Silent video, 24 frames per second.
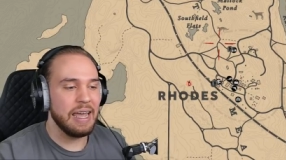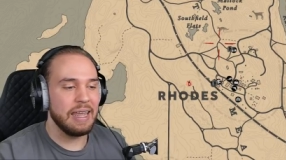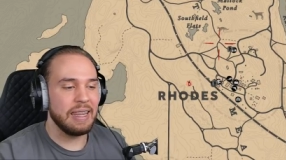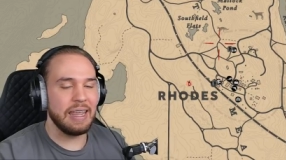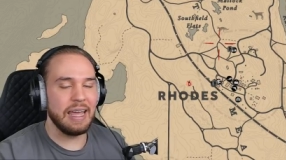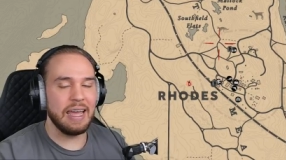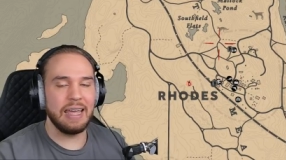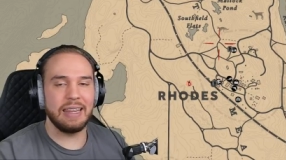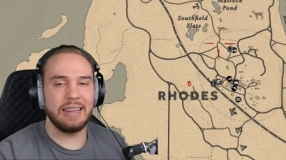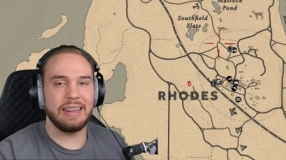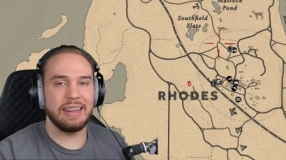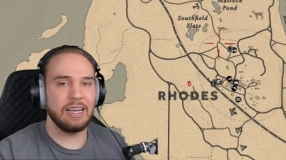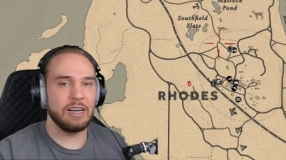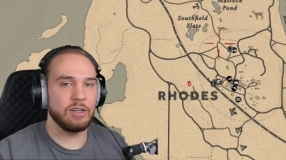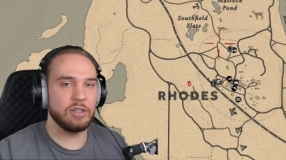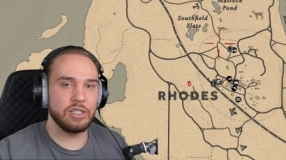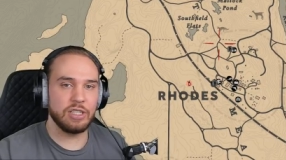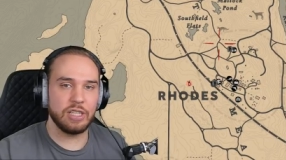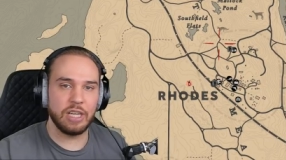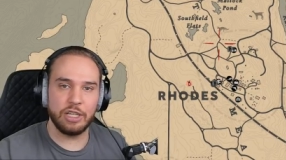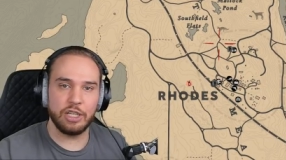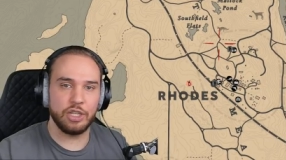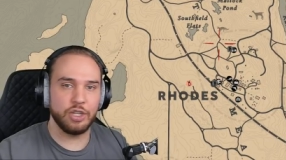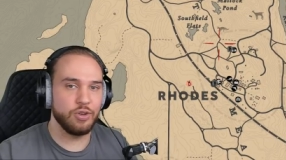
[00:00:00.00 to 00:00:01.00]
They, they're
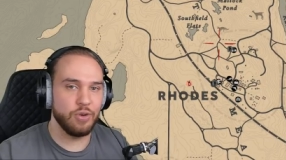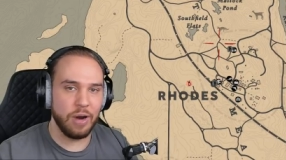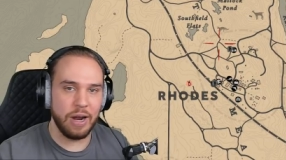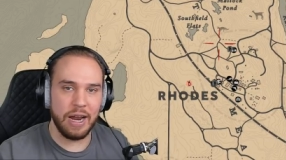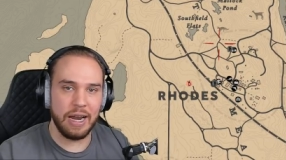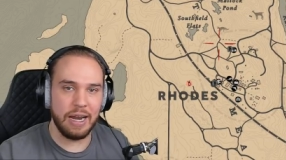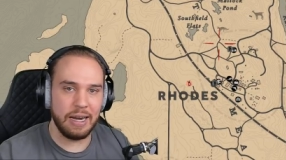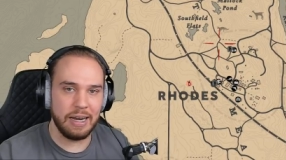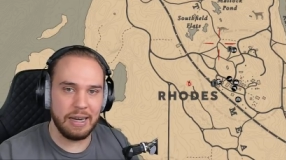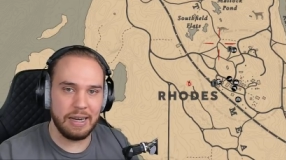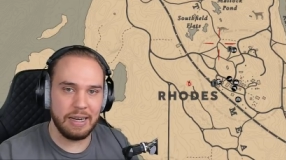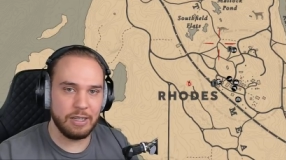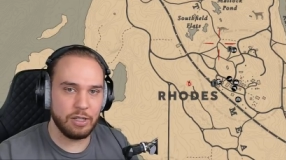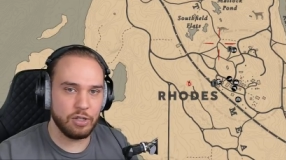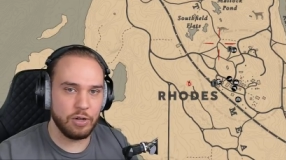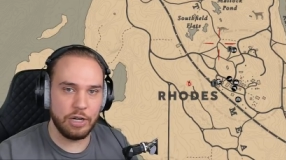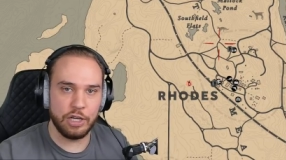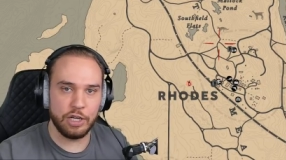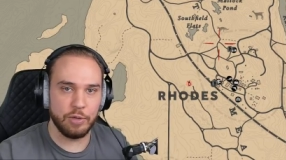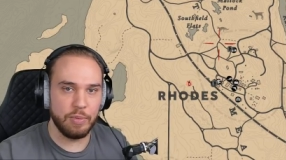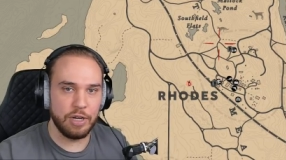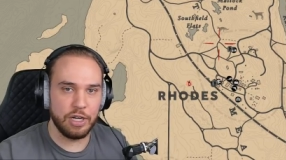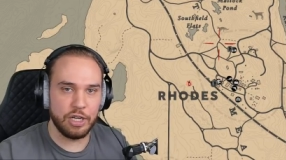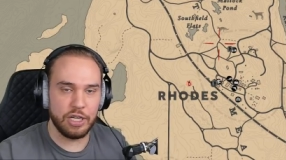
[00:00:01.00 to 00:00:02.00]
such great
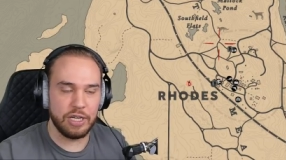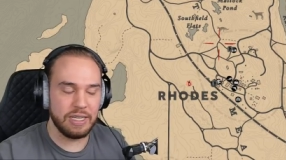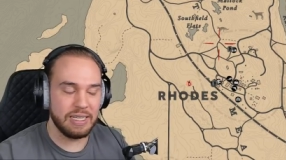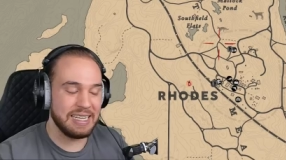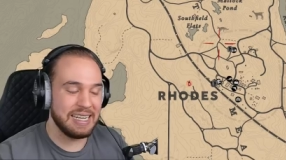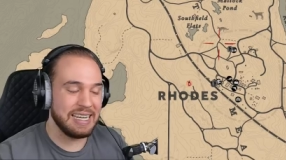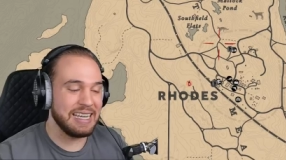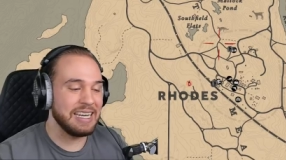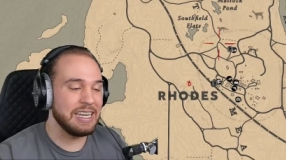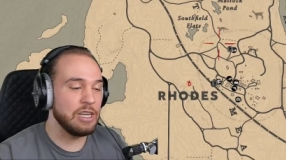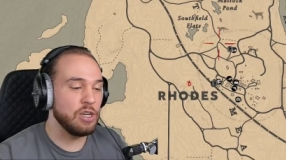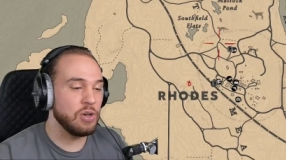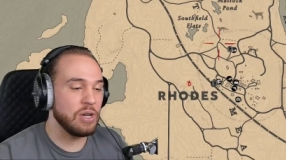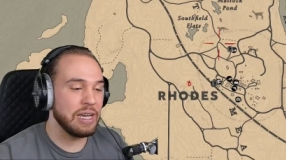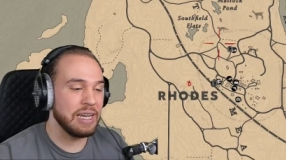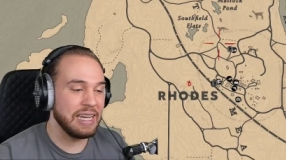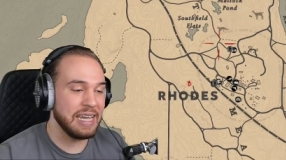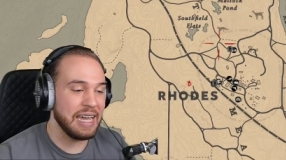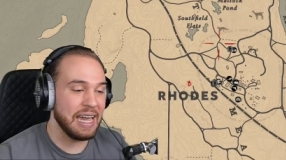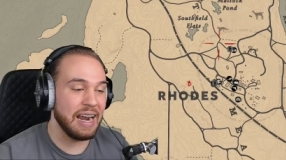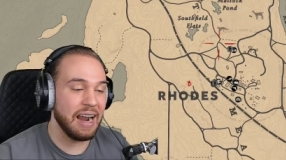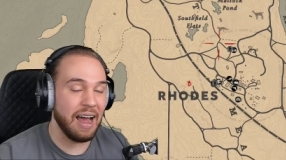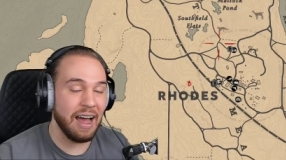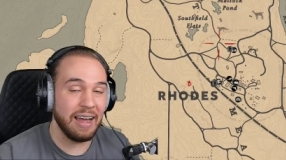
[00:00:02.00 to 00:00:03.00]
stranger missions and you can
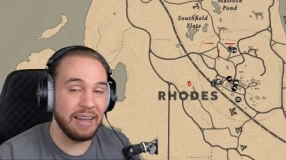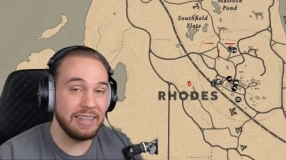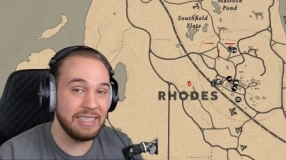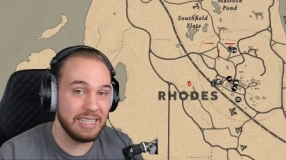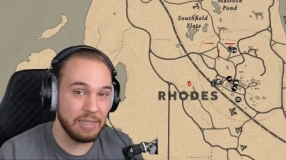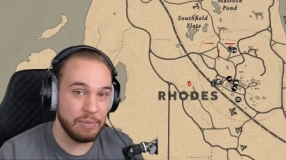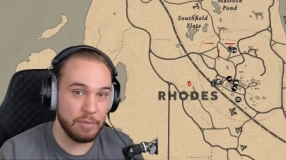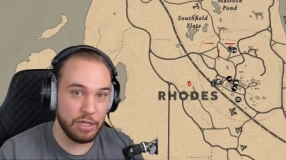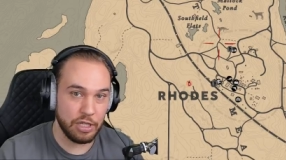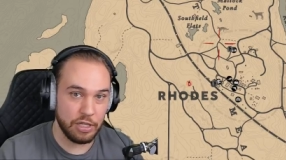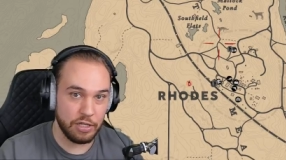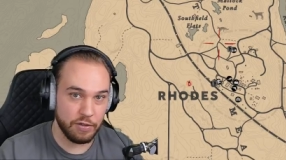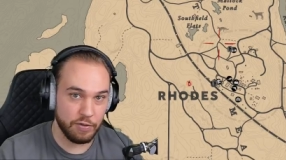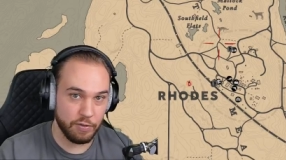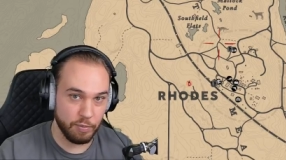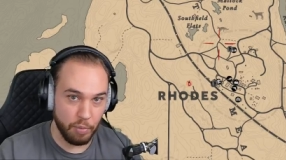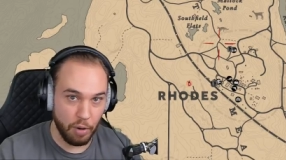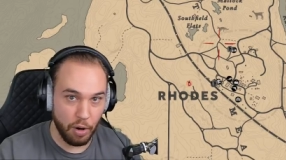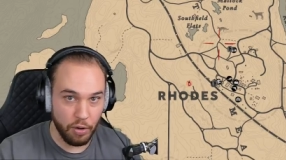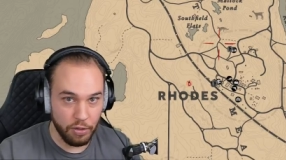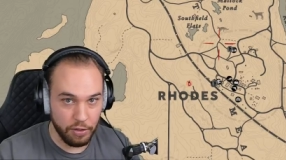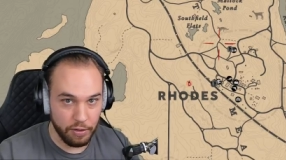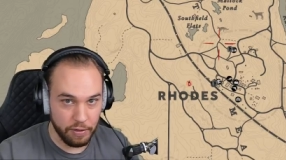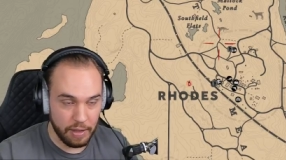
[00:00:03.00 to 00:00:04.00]
get hunting missions from
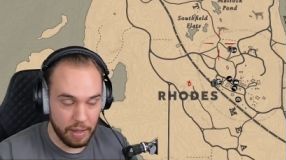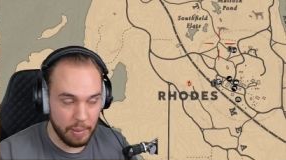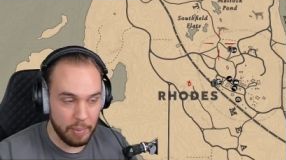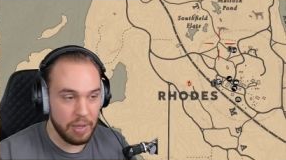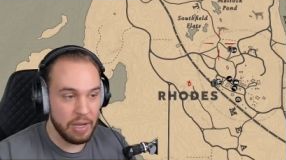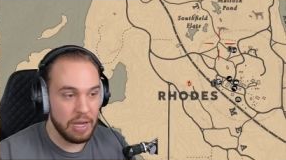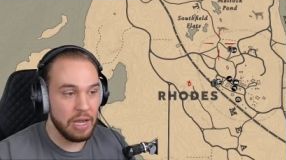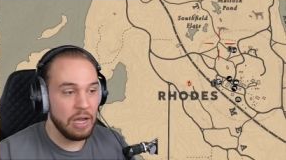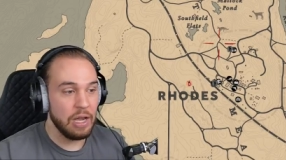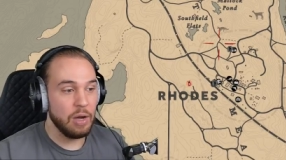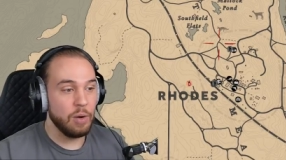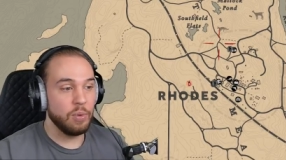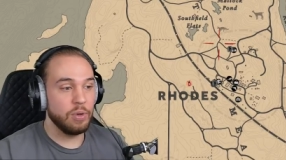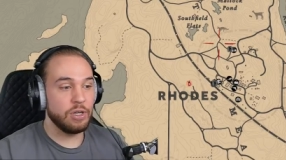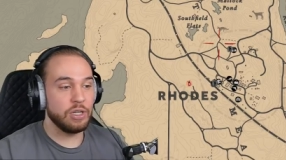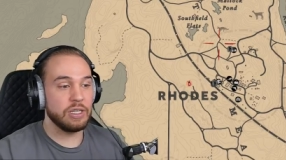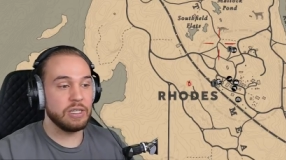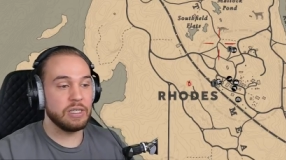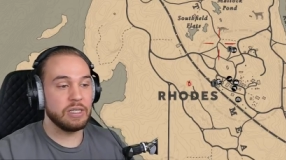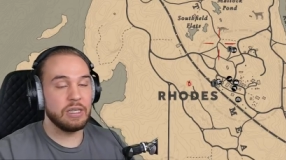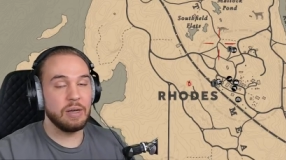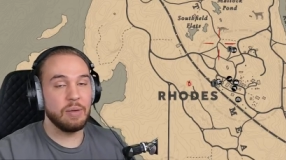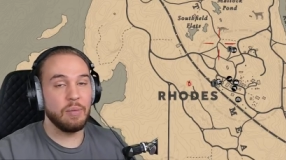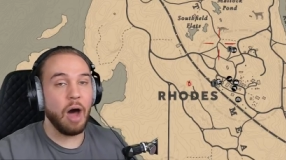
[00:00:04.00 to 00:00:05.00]
both of them, which
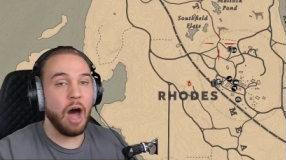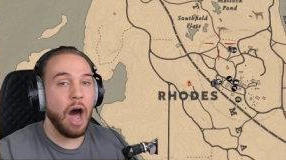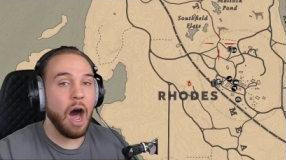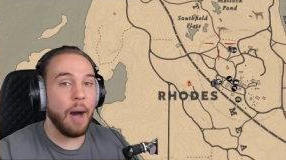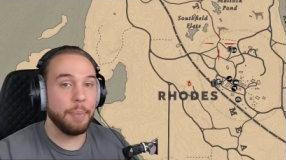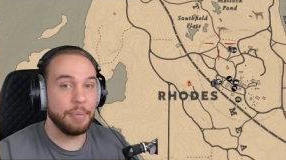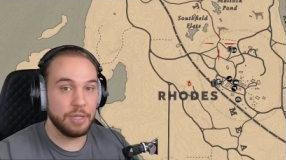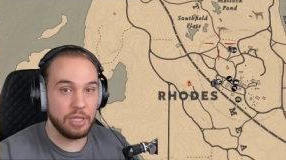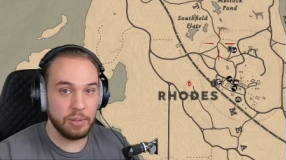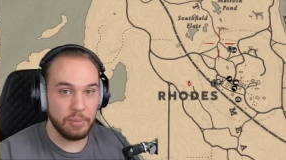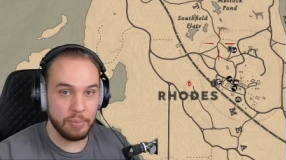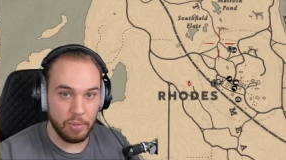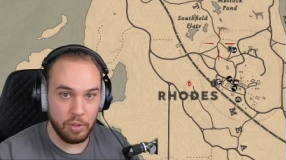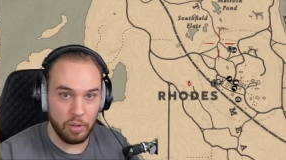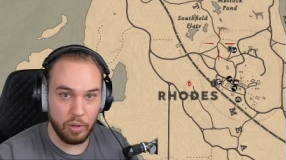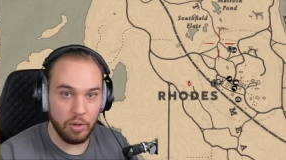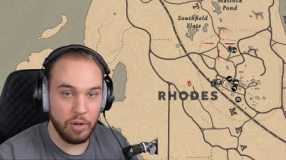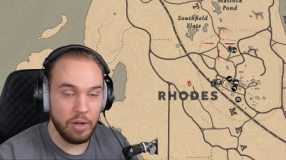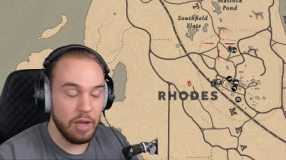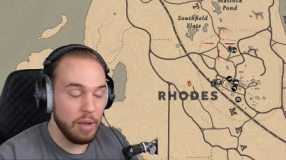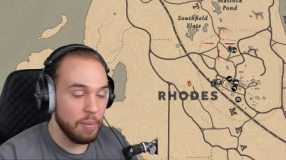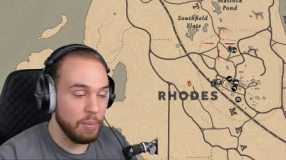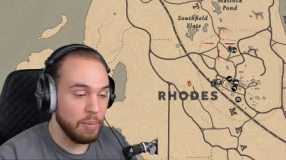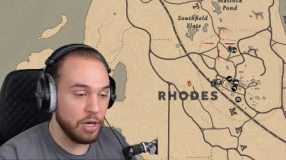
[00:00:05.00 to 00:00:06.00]
is the
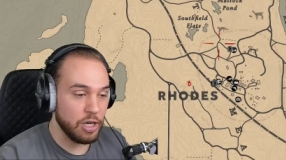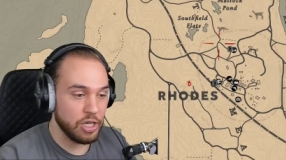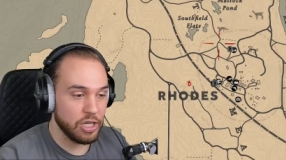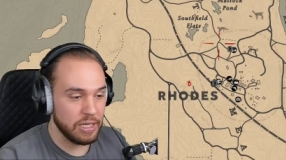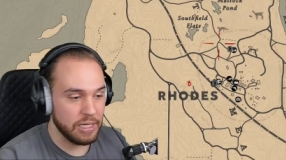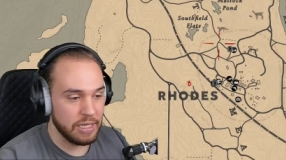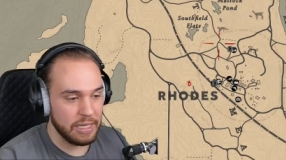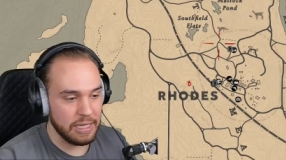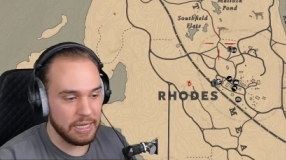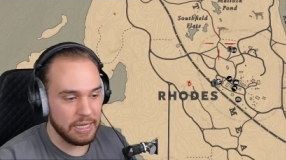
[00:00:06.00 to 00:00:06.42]
optimal mission to